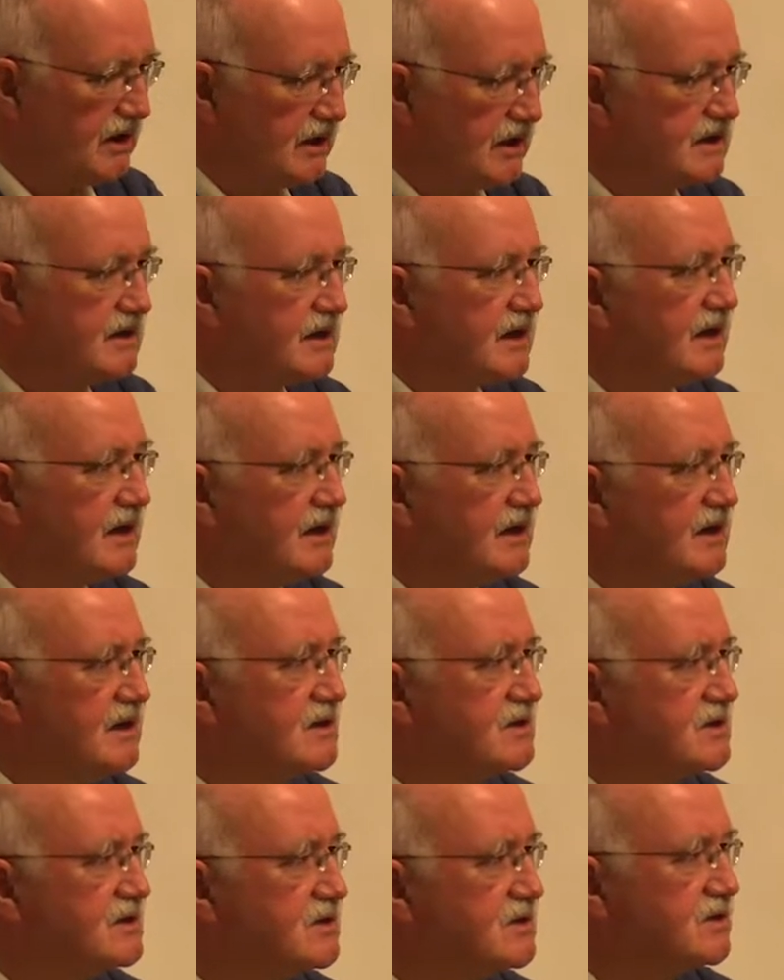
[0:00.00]
It
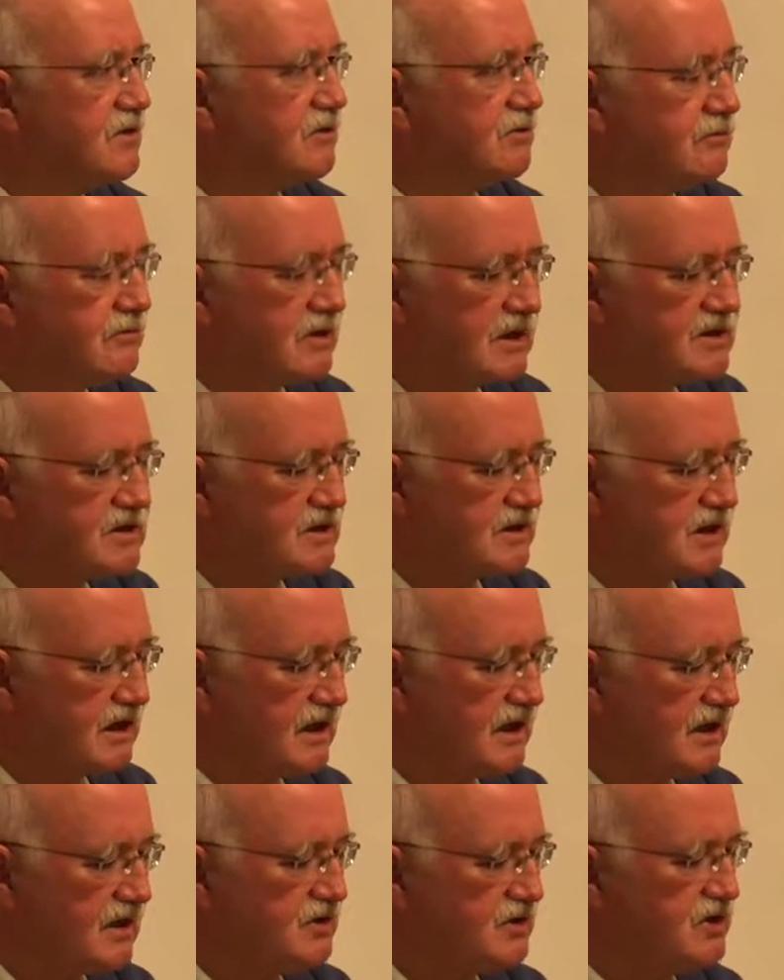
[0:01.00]
clings to rusty
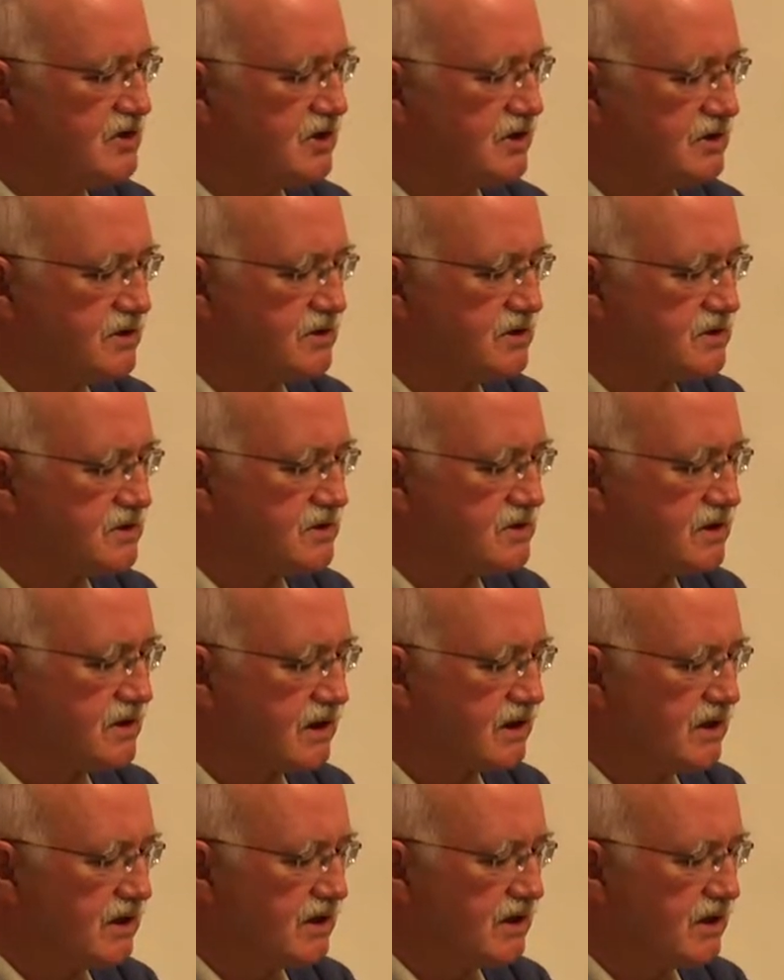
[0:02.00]
hinges
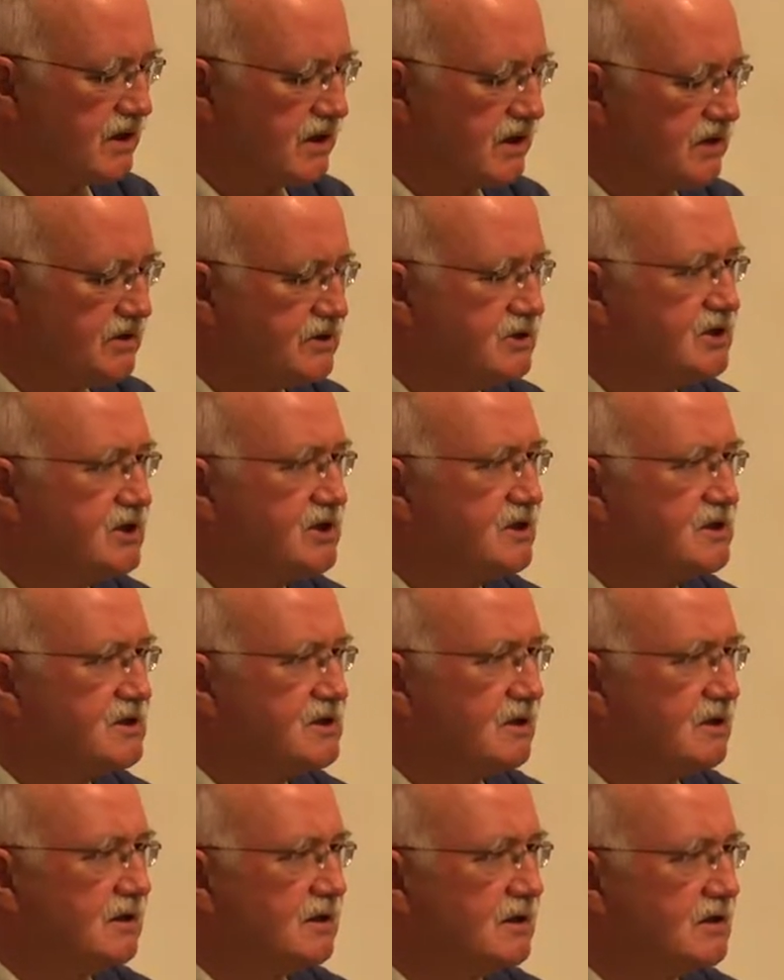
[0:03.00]
on
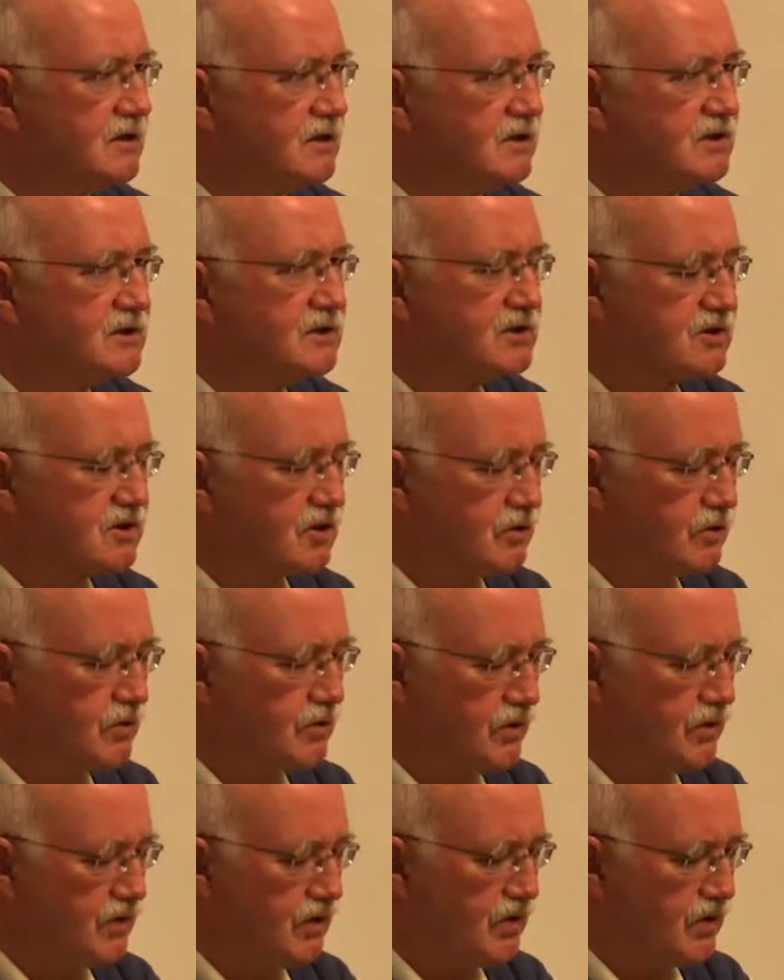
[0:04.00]
chiseled
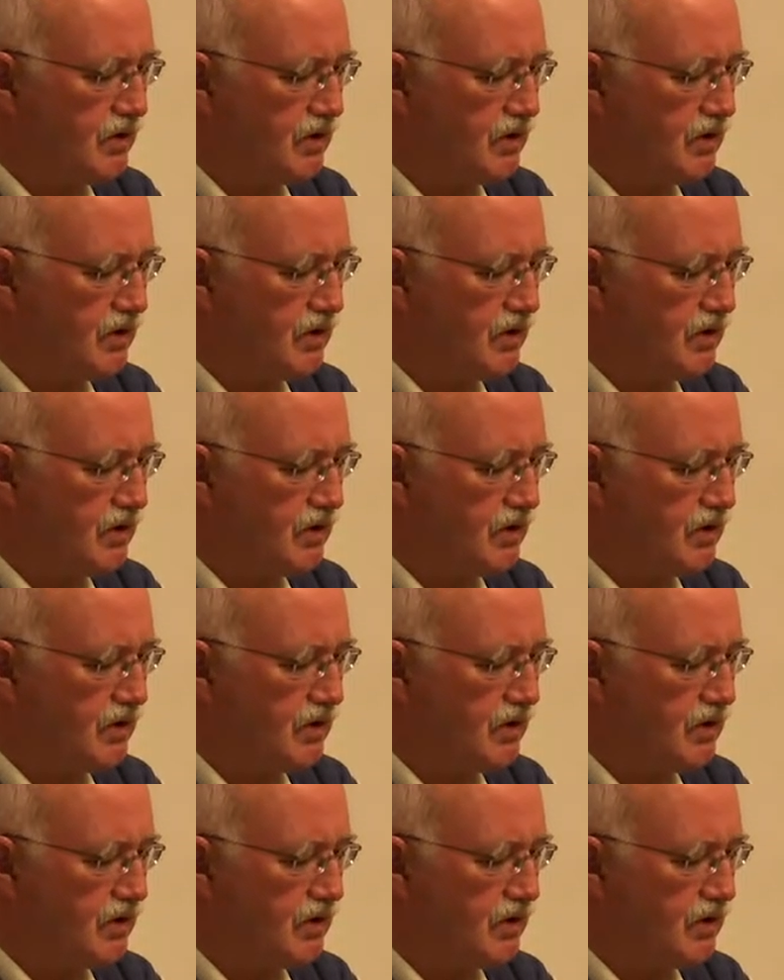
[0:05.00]
stone.